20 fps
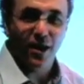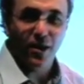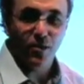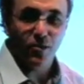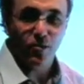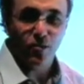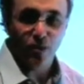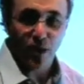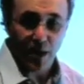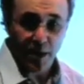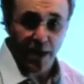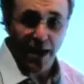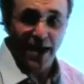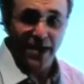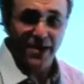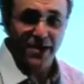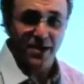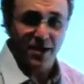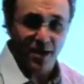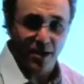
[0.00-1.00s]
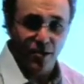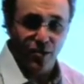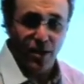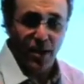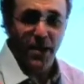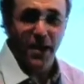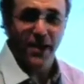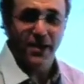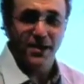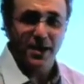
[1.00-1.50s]
when, that, when
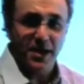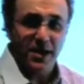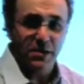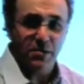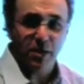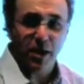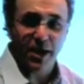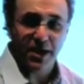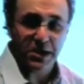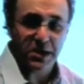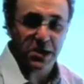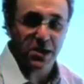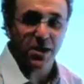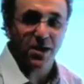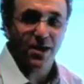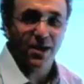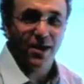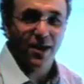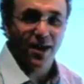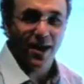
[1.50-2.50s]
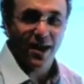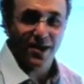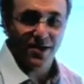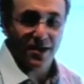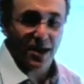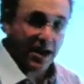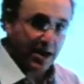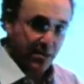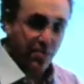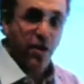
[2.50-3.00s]
that takes place and
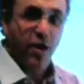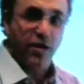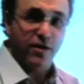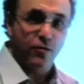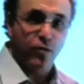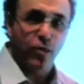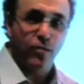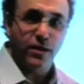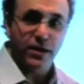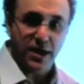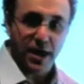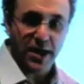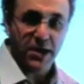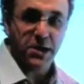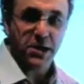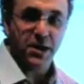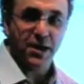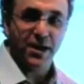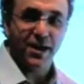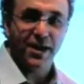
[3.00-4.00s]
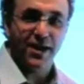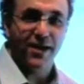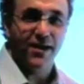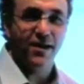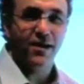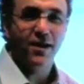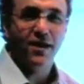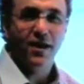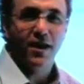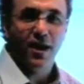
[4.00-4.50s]
that's part of what we're testing here.
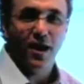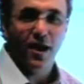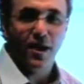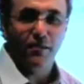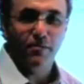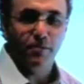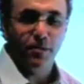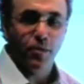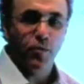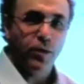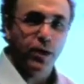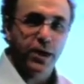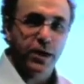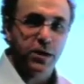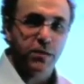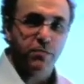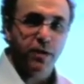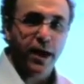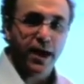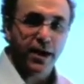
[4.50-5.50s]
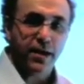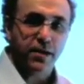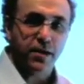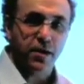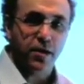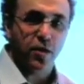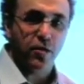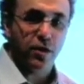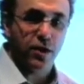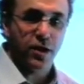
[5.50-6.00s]
Um, but we expect that
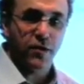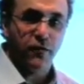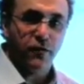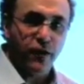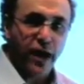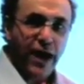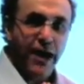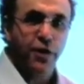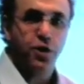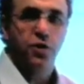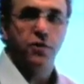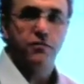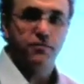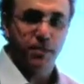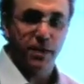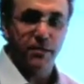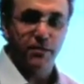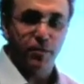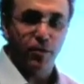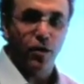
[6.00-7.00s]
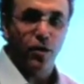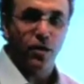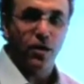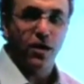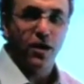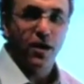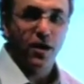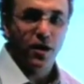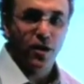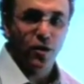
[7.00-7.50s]
only a fraction of people
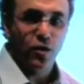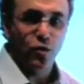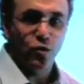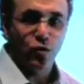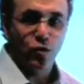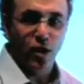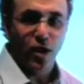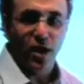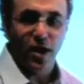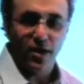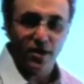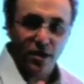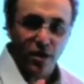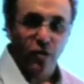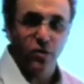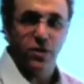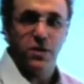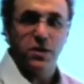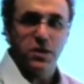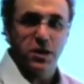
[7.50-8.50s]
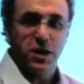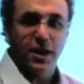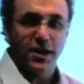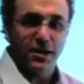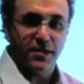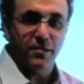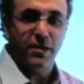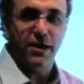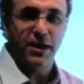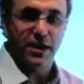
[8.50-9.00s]
who uh, go to the site
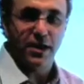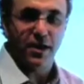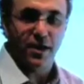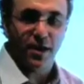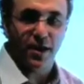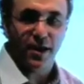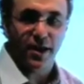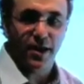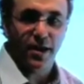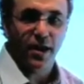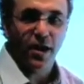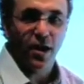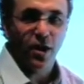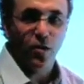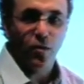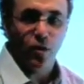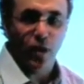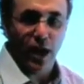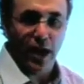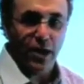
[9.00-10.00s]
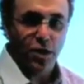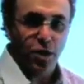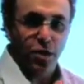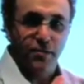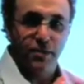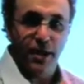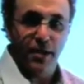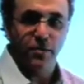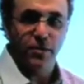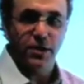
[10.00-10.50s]
immediately will actually be
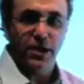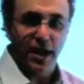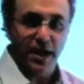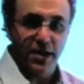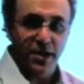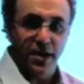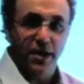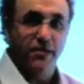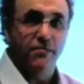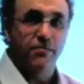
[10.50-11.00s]
able to get in.